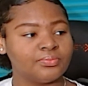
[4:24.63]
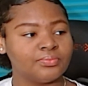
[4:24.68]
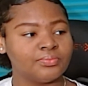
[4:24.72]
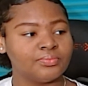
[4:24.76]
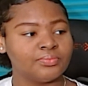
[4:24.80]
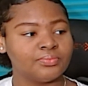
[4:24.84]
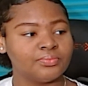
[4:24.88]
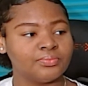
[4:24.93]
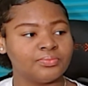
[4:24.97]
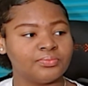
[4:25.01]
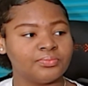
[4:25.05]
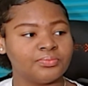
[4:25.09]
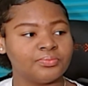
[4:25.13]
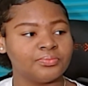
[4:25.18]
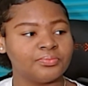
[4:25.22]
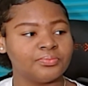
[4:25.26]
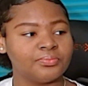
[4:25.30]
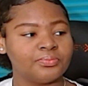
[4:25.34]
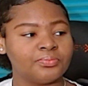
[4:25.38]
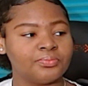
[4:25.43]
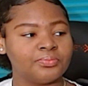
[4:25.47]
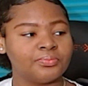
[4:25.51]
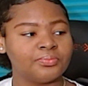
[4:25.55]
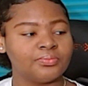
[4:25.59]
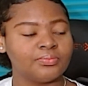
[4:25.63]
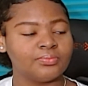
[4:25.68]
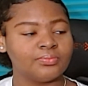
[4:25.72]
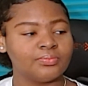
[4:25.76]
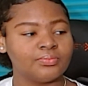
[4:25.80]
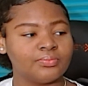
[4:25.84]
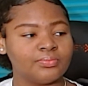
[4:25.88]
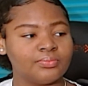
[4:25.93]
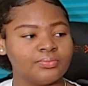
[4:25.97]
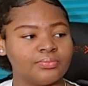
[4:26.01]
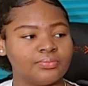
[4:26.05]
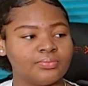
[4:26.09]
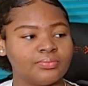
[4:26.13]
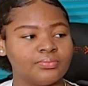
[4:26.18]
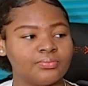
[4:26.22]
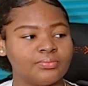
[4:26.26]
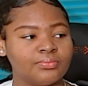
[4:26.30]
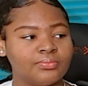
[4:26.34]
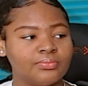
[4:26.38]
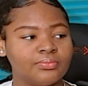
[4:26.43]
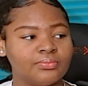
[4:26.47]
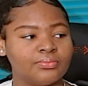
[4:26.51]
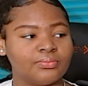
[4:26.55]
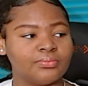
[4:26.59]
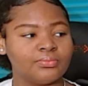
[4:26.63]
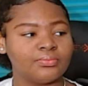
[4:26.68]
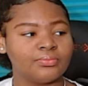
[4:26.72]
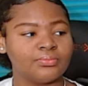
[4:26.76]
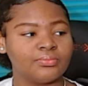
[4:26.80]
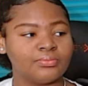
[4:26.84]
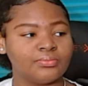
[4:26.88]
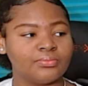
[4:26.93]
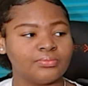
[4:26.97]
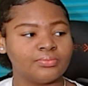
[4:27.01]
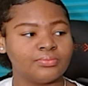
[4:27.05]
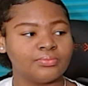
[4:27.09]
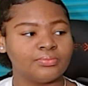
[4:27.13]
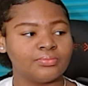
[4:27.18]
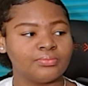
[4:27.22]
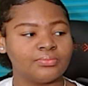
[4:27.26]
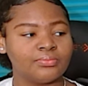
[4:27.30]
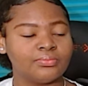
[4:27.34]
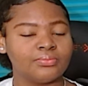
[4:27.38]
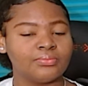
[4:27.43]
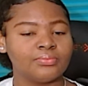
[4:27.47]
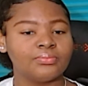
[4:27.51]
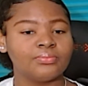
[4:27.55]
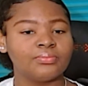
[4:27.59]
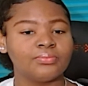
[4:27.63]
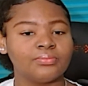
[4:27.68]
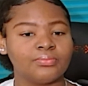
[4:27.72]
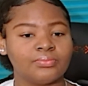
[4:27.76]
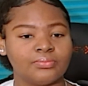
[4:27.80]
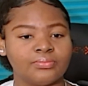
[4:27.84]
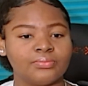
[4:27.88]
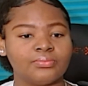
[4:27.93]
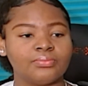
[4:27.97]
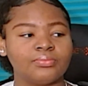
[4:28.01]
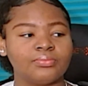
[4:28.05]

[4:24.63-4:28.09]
The person shown says nothing.